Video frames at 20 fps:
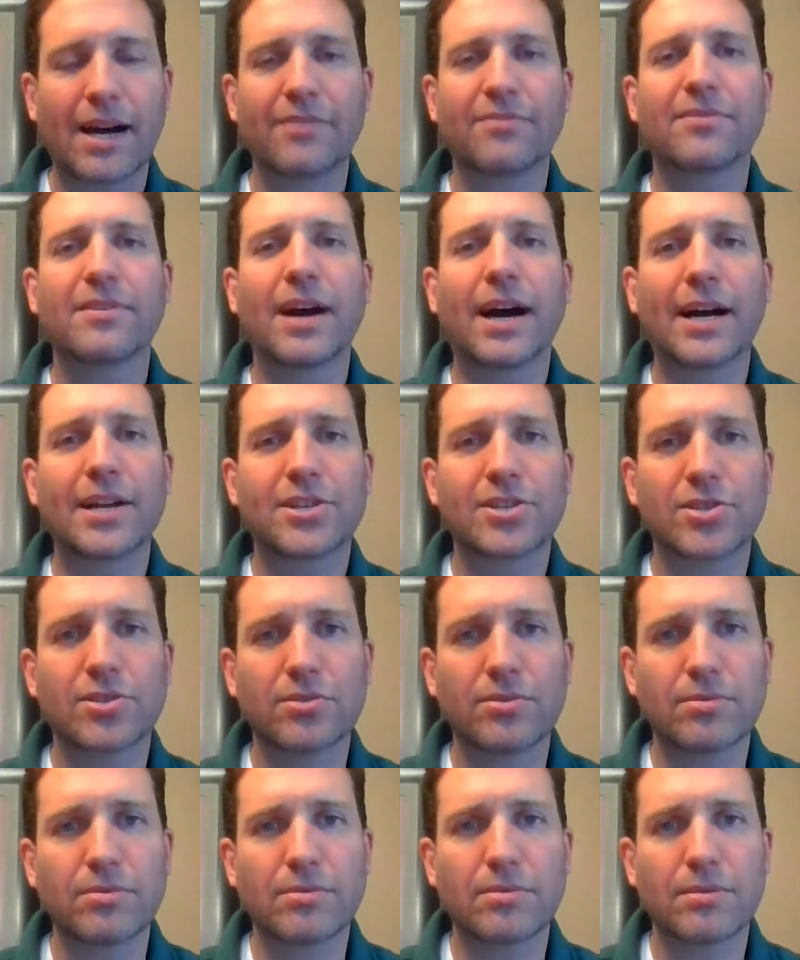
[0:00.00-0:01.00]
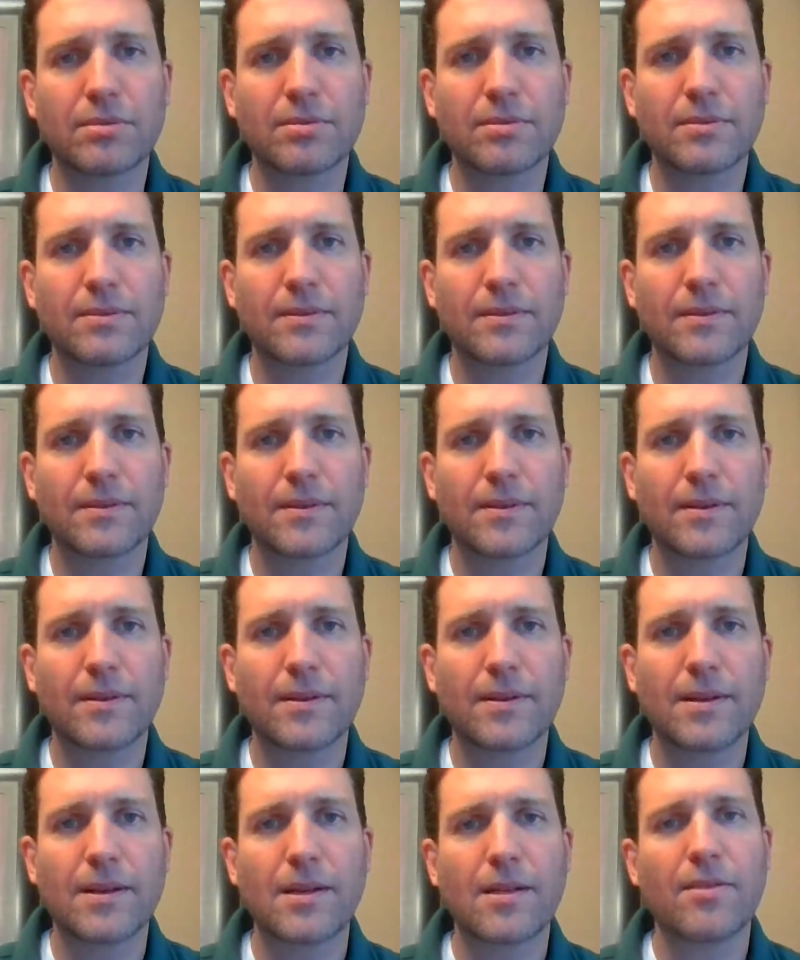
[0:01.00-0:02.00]
I've got you.
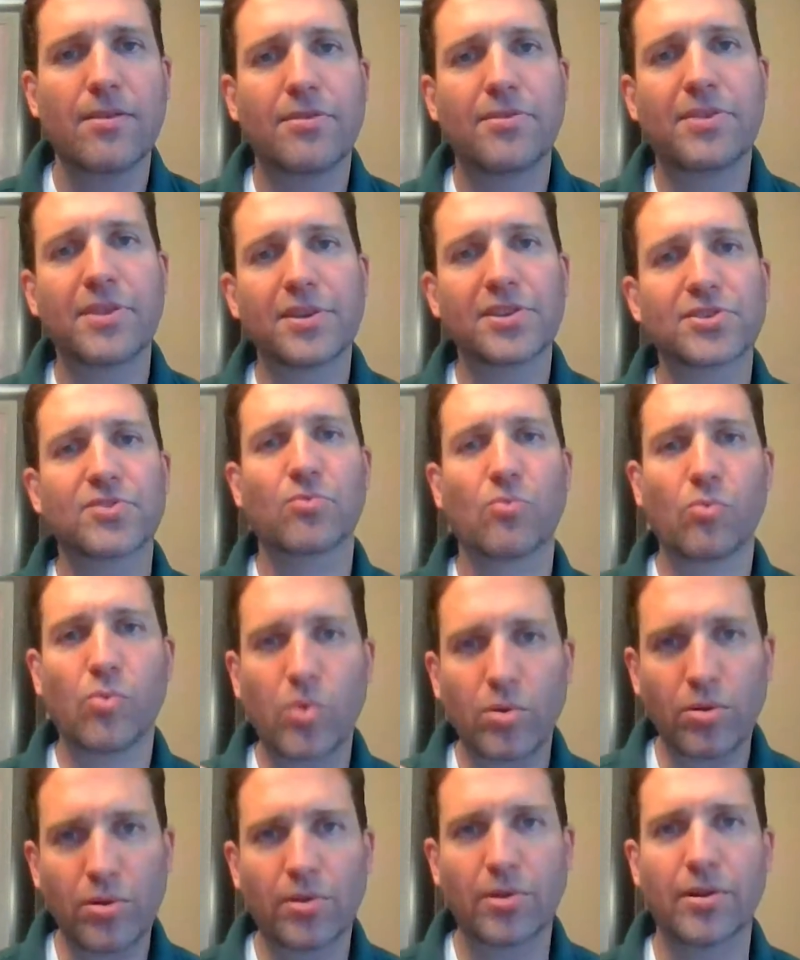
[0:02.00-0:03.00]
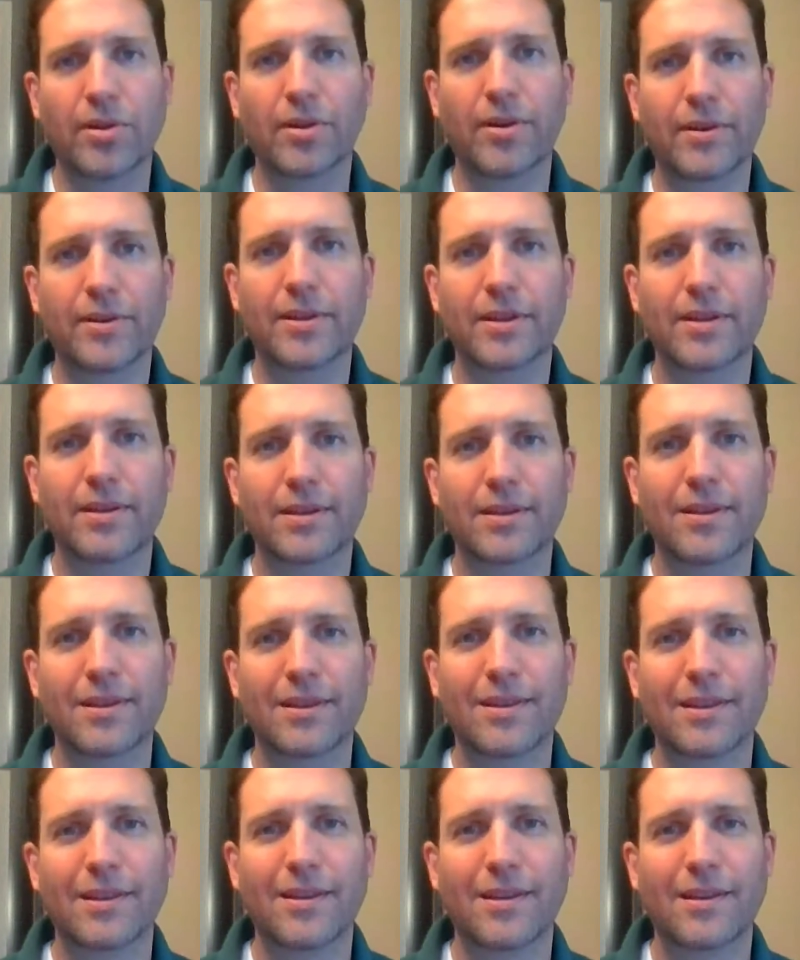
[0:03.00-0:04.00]
This word
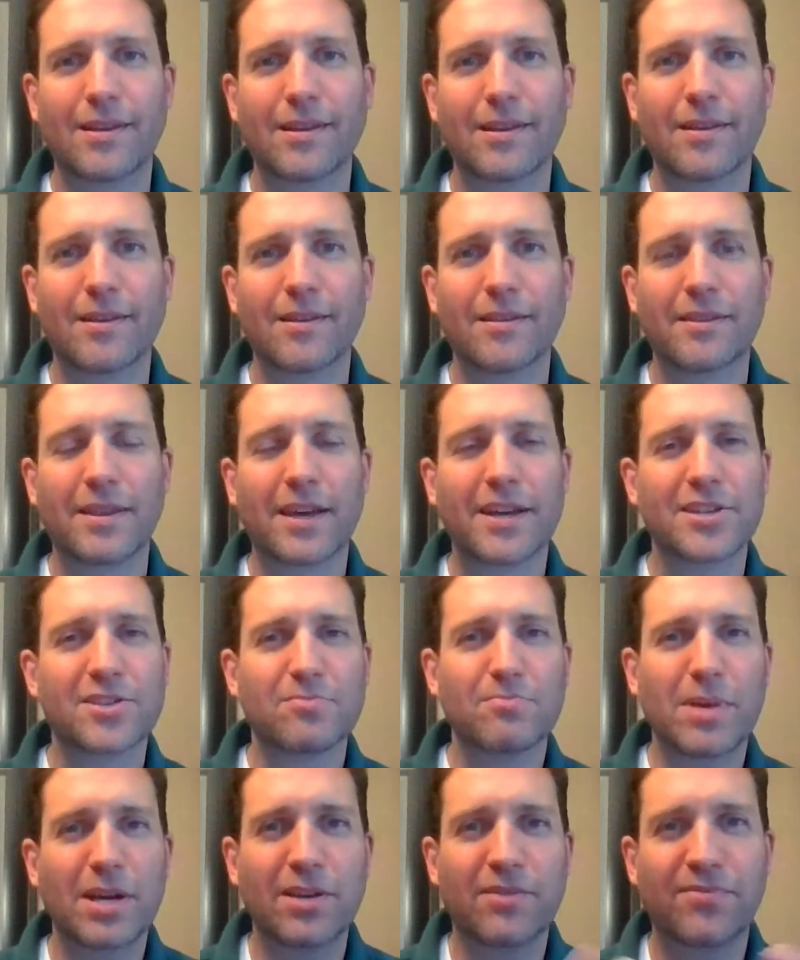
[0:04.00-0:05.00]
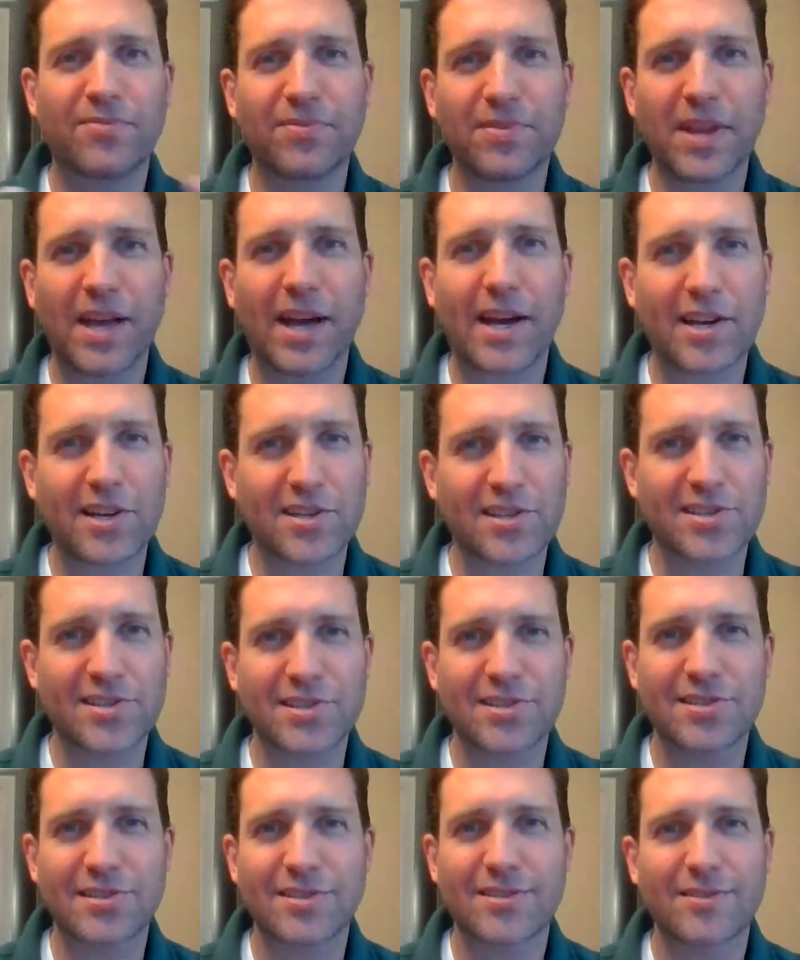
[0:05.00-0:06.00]
that is made
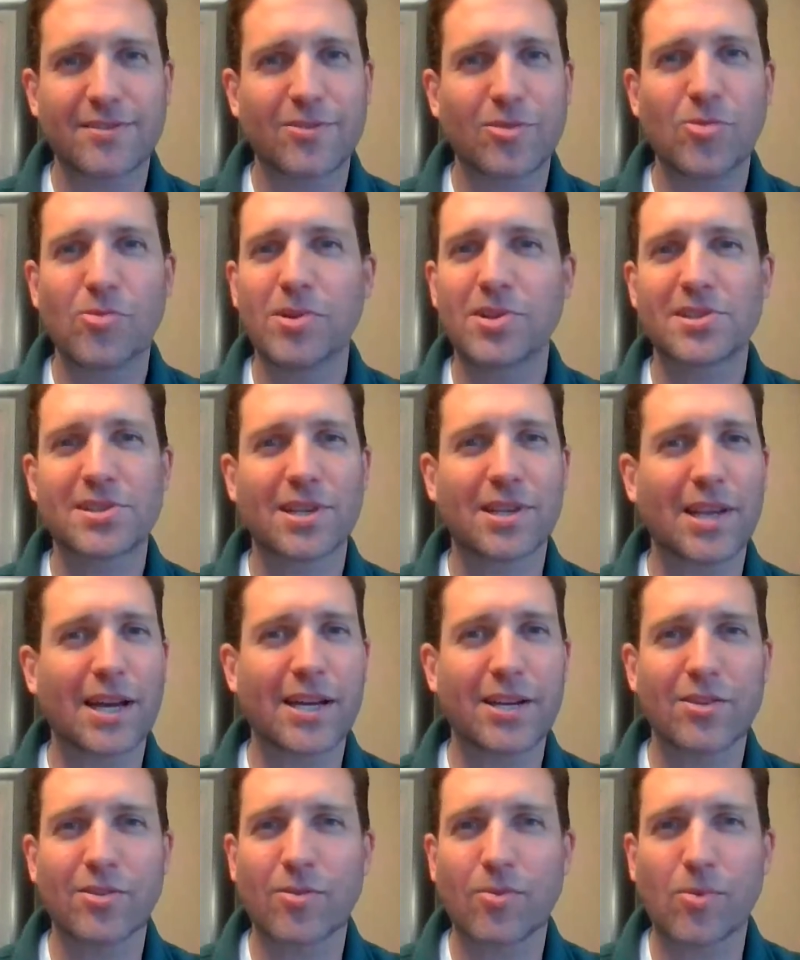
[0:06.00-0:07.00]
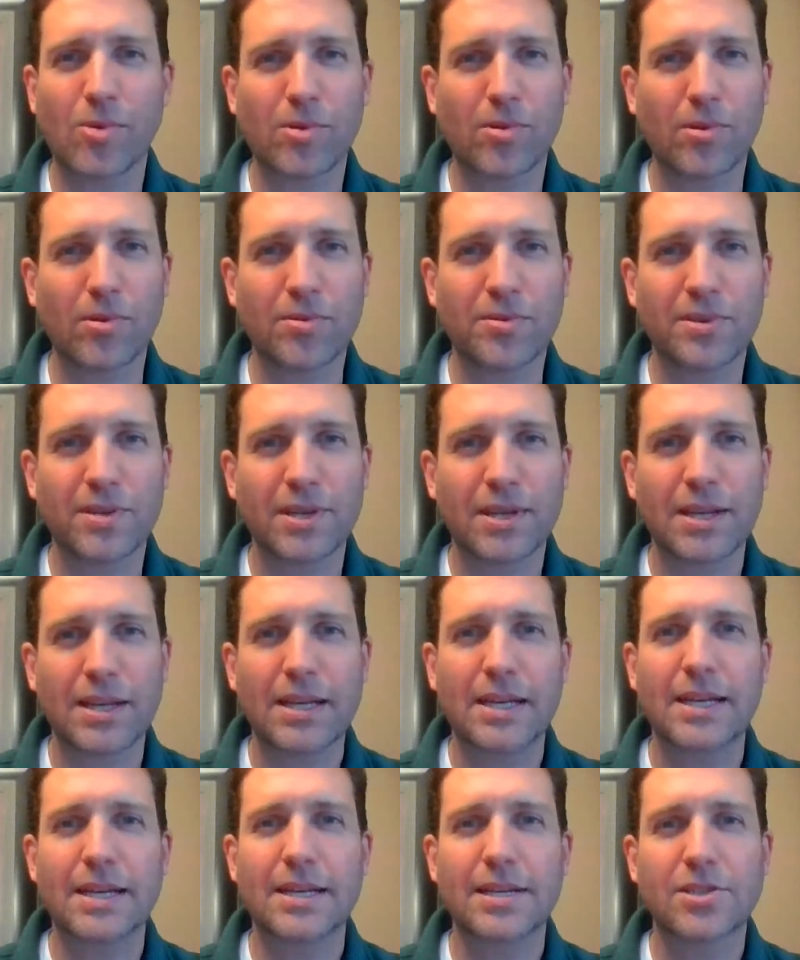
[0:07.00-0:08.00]
flesh, who is the light of the world,
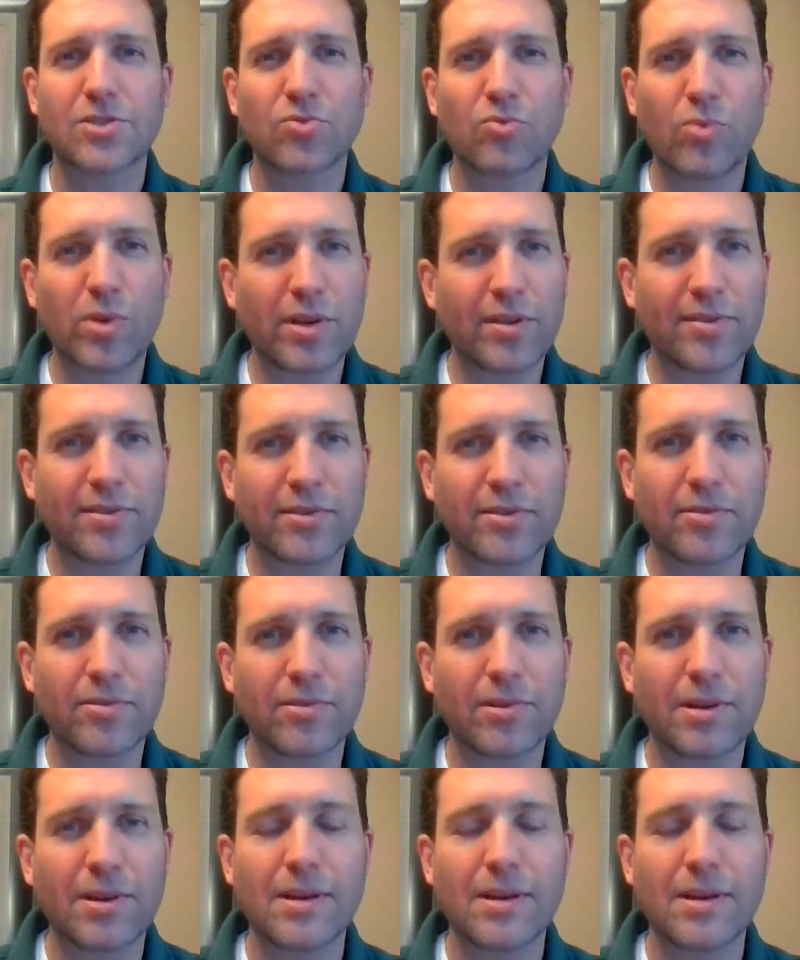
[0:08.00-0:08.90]
is with you.